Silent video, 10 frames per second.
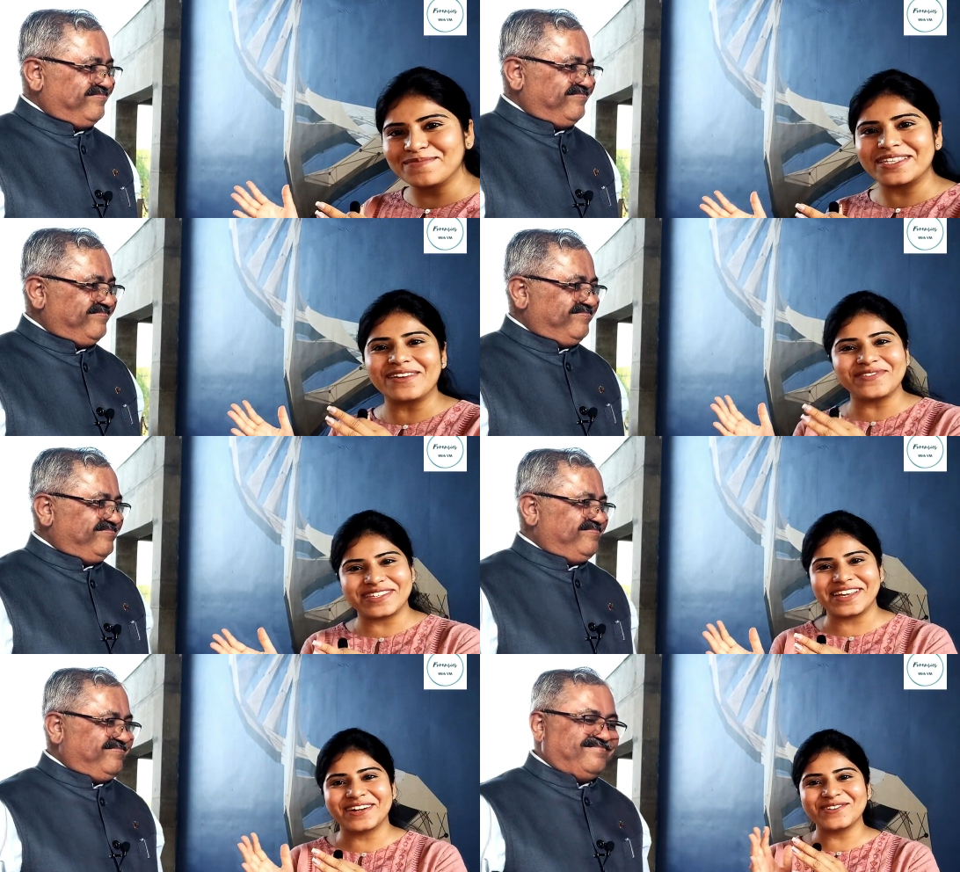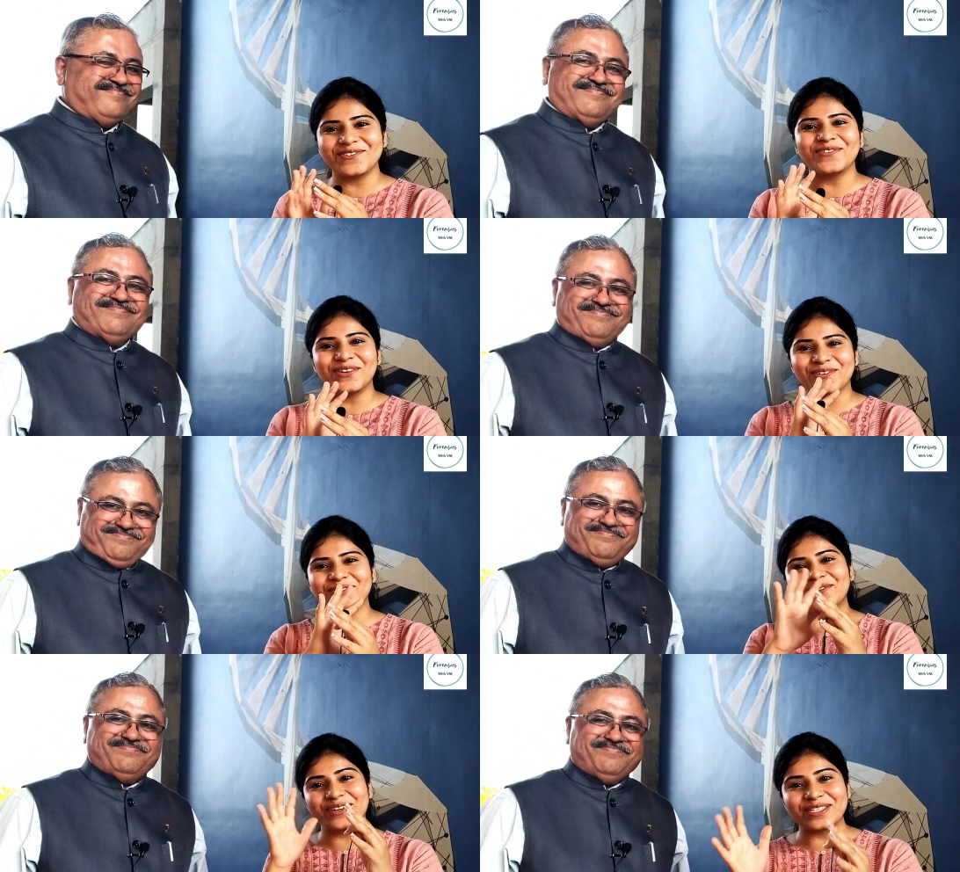Speaker 1: himself is here to, you know,
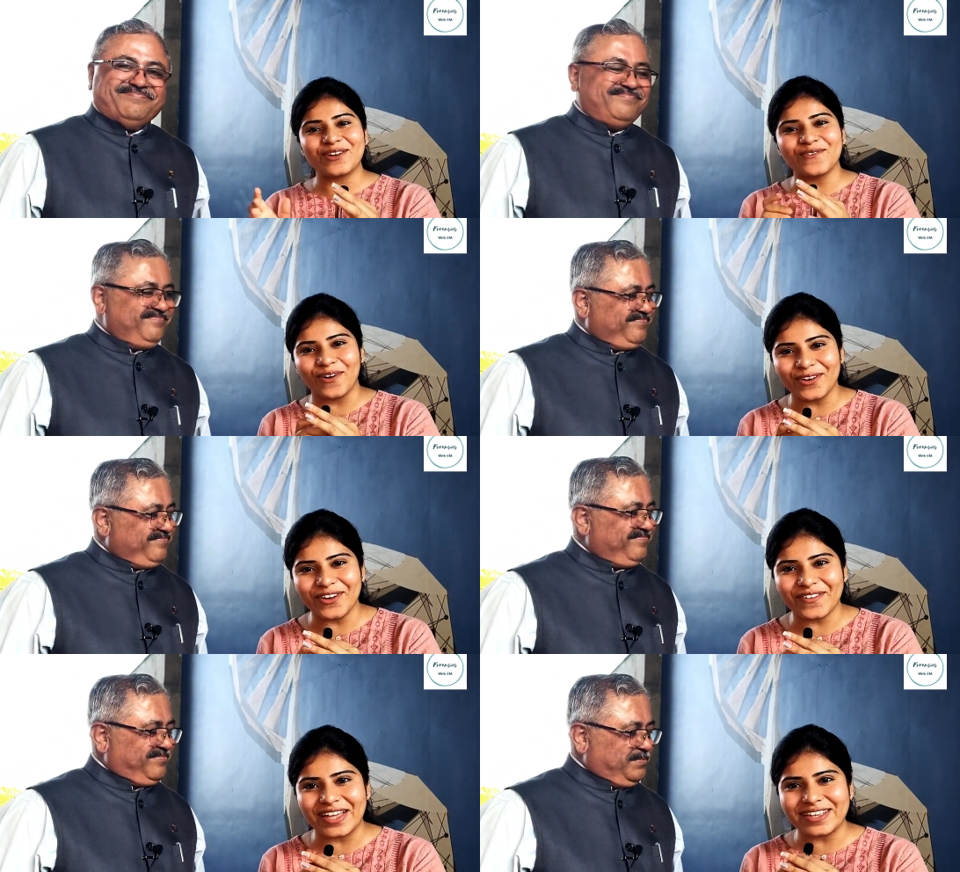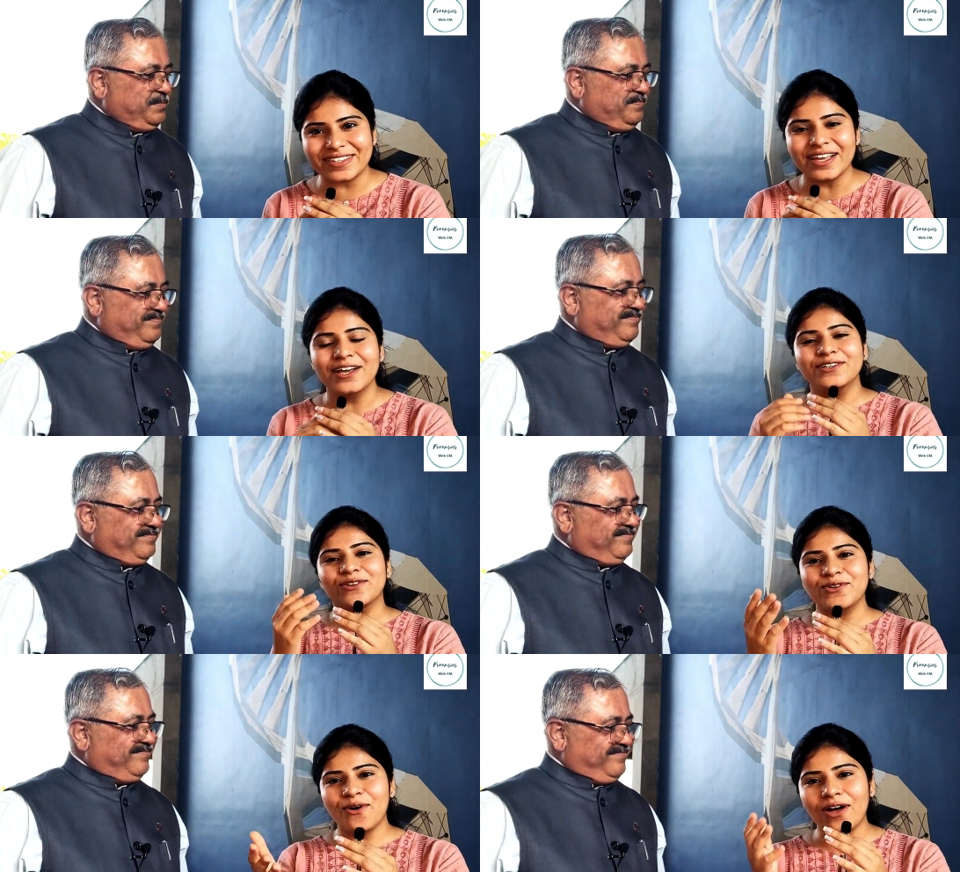to resolve all your queries. So
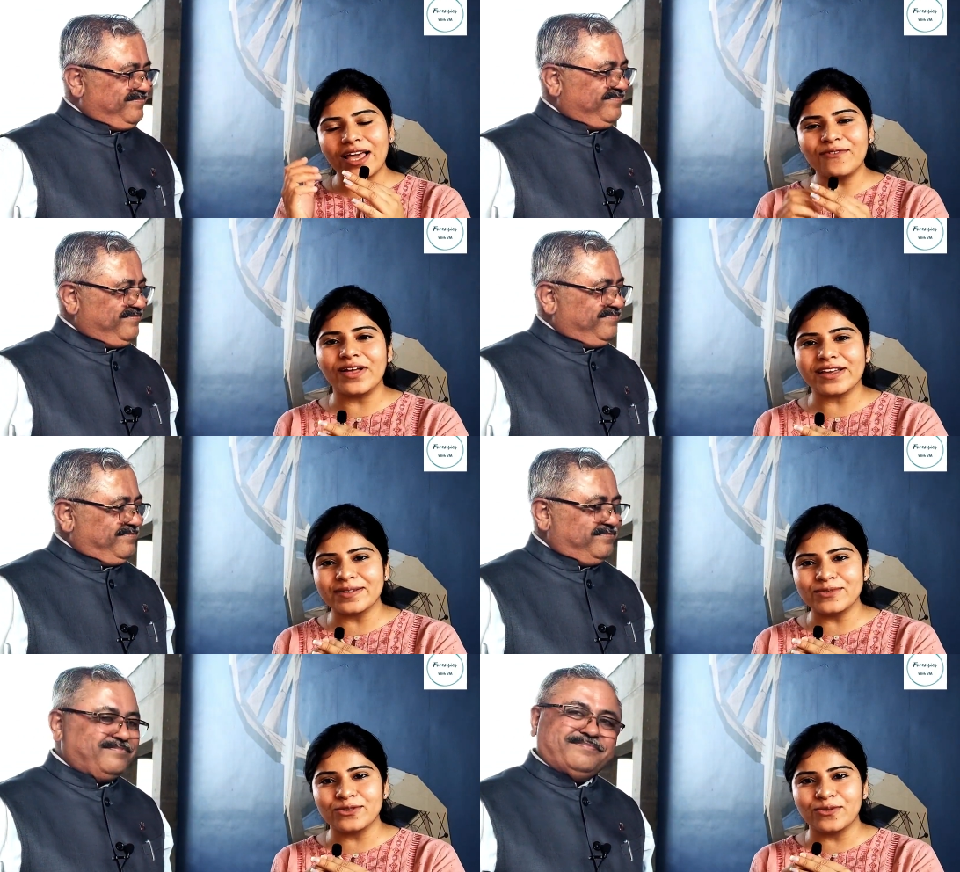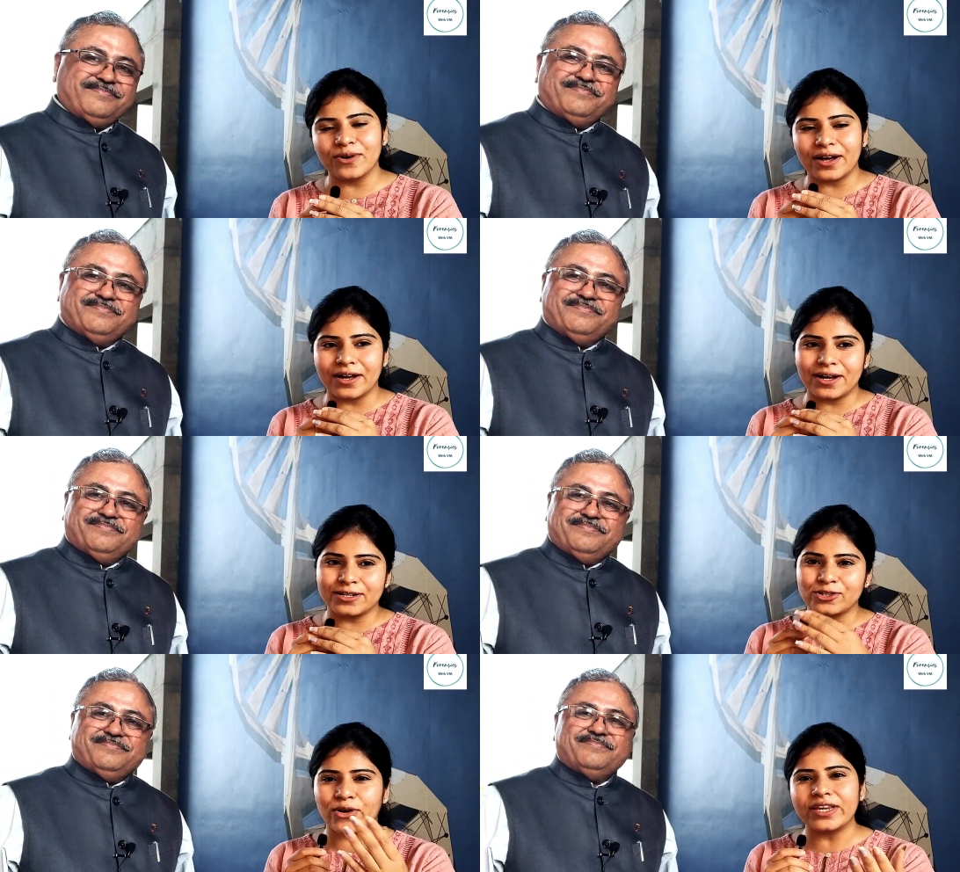you all are welcome to uh,
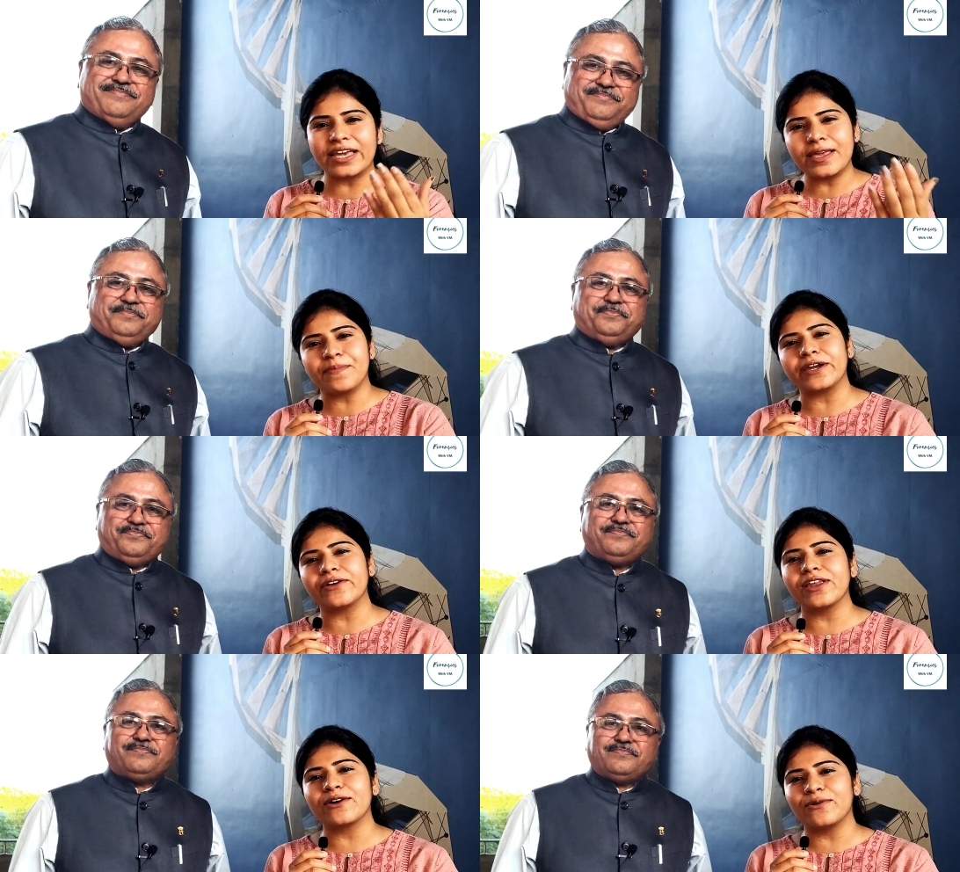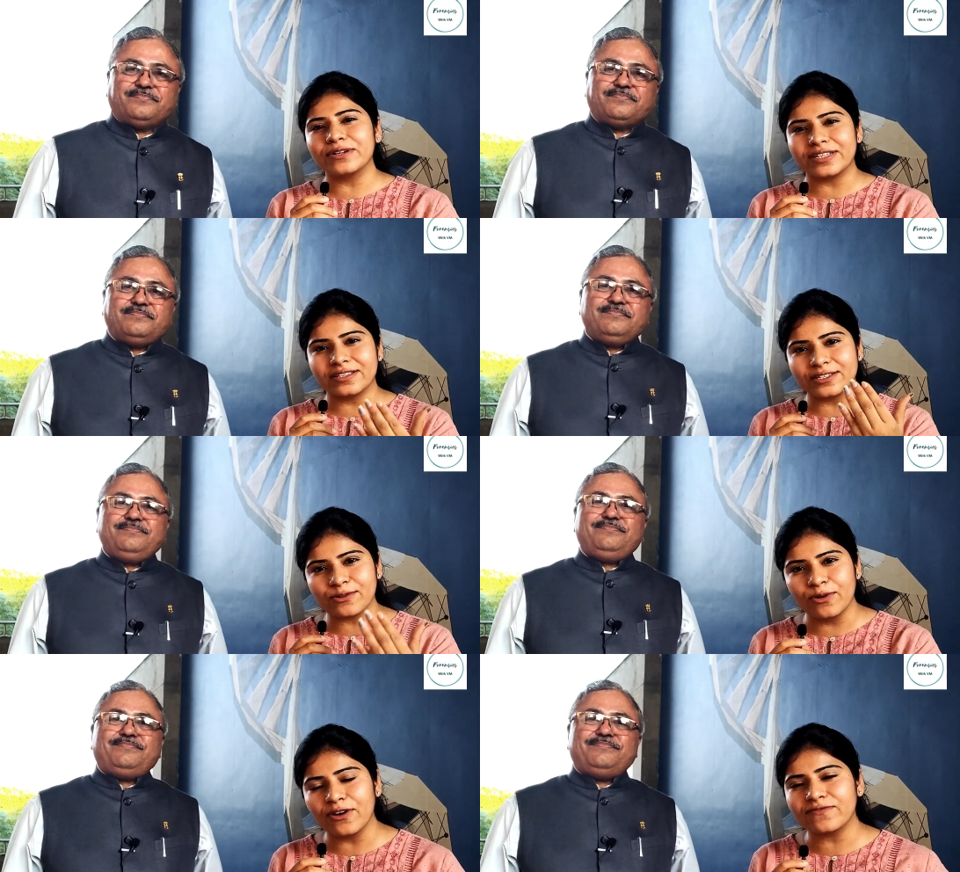join any particular course in the
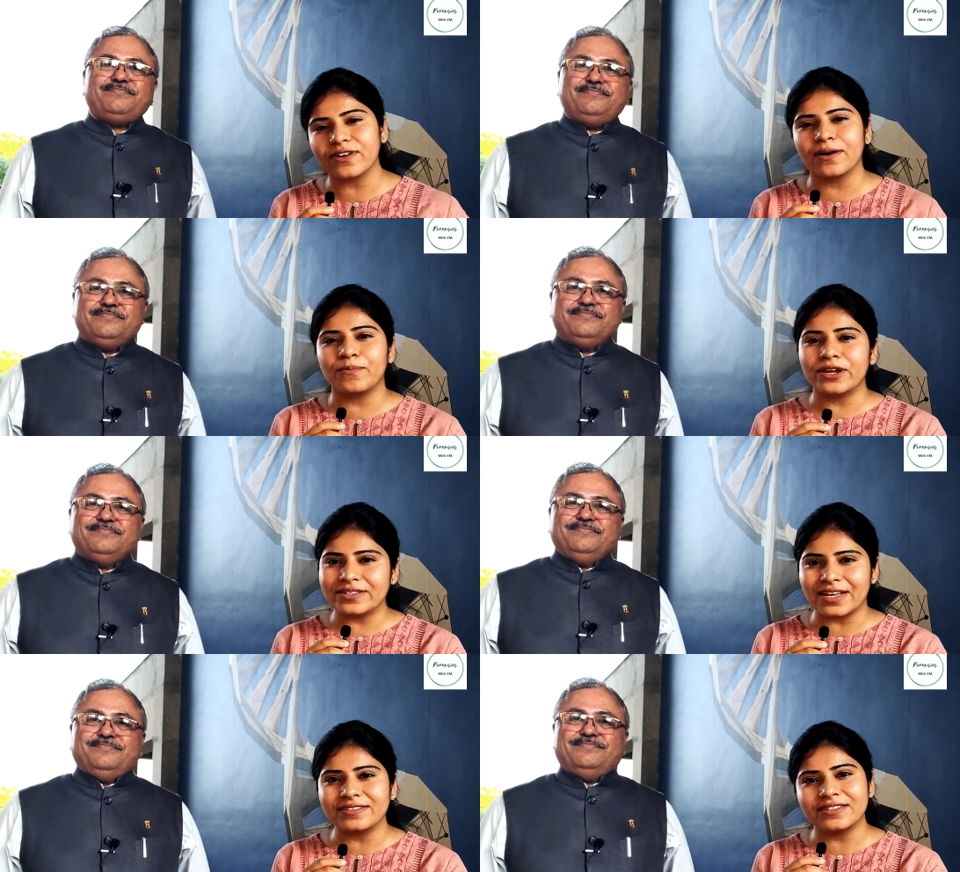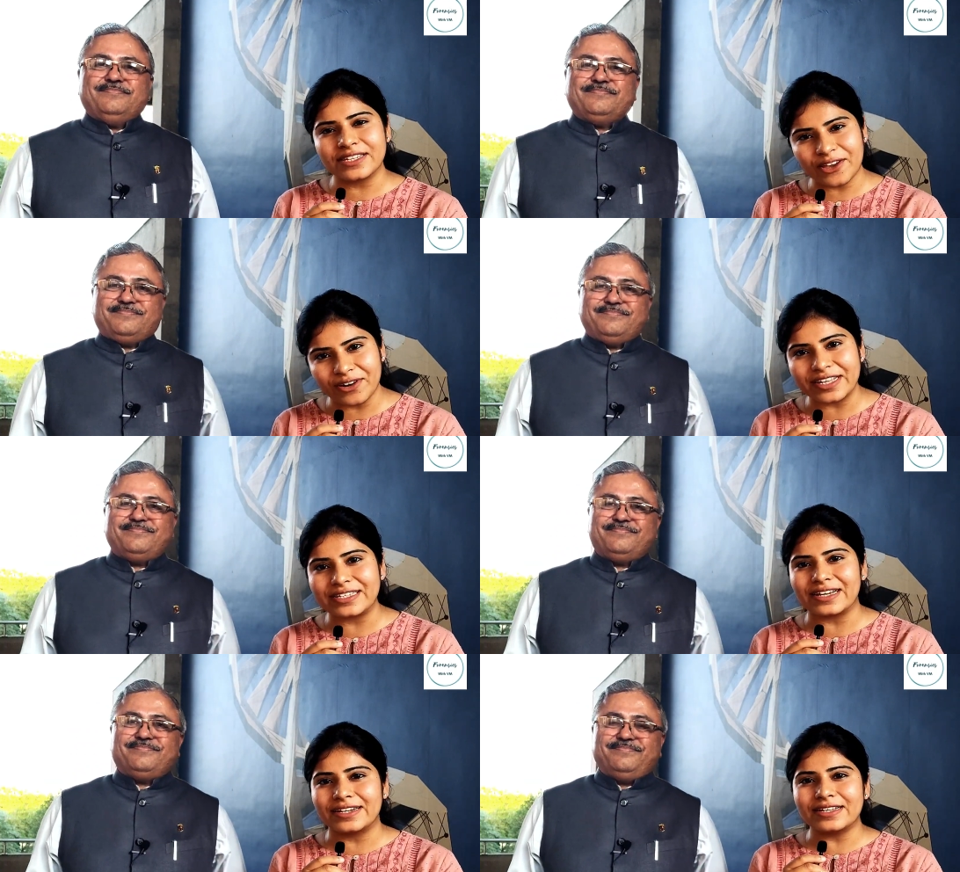School of uh, Police Science and Security
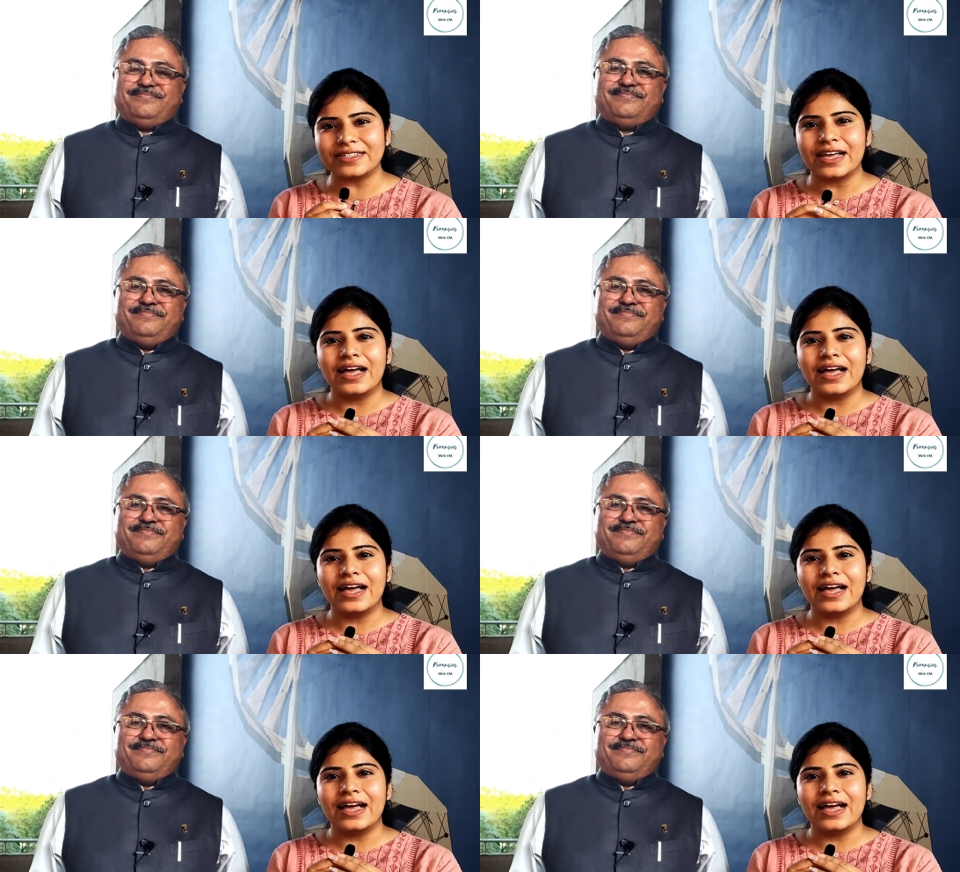Studies.